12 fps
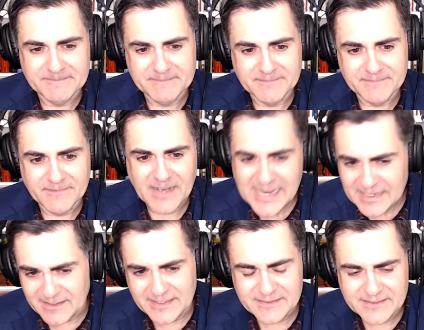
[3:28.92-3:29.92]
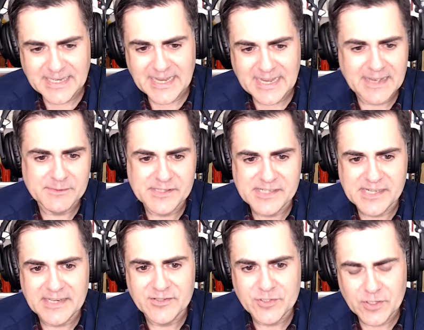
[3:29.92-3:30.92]
violent, I would
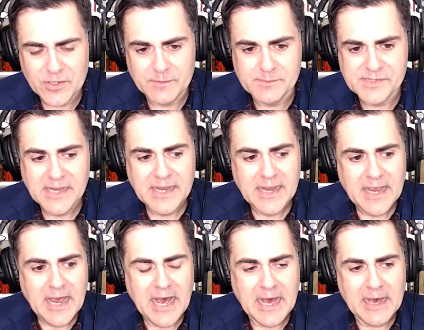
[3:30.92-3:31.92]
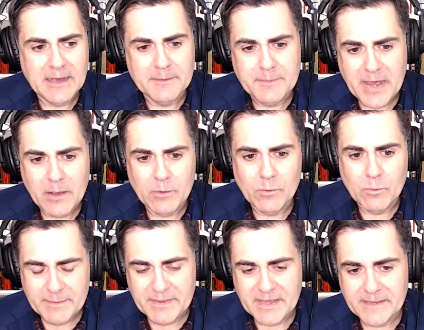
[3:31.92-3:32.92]
say, terms about
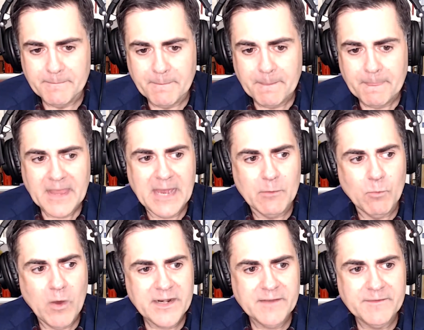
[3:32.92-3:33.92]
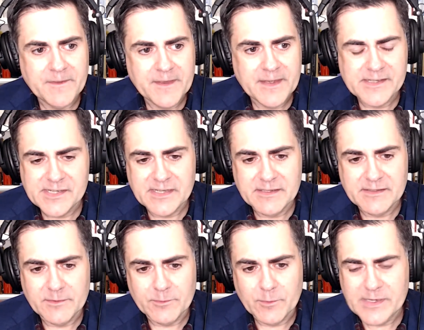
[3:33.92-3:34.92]
women. And one of
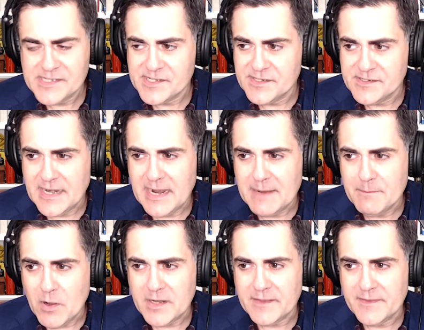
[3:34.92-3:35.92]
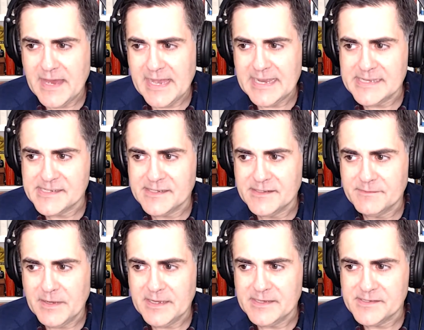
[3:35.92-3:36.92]
the reasons that I marked that as
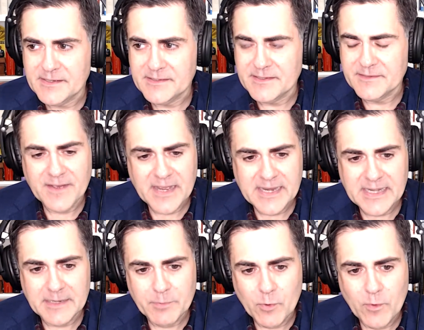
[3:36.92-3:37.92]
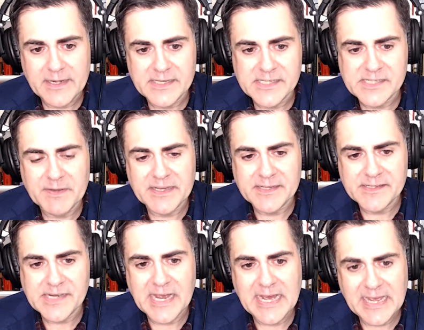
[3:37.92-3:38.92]
a defining point is because
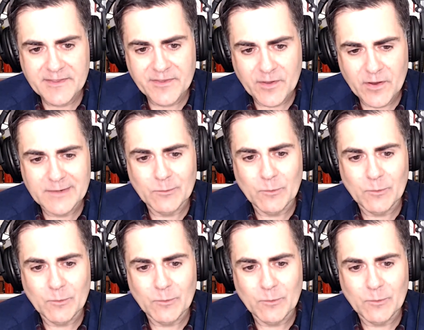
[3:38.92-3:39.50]
I thought,